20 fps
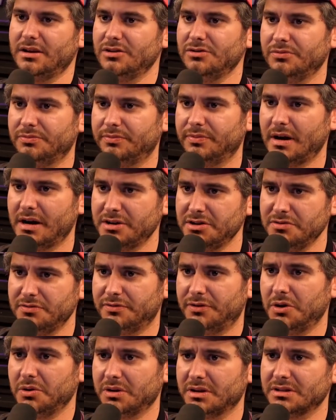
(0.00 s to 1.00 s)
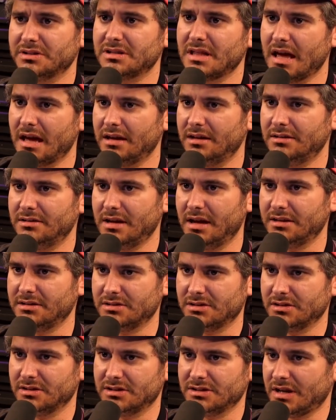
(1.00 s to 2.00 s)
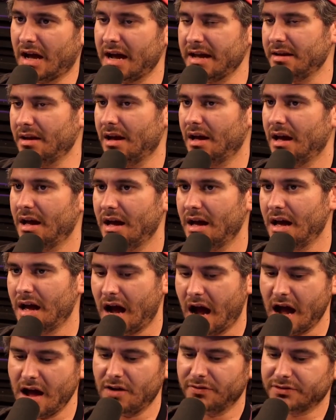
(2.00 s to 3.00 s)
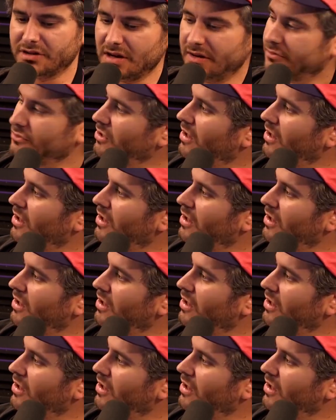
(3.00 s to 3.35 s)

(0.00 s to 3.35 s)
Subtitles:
do you focus that intensely? Because I often have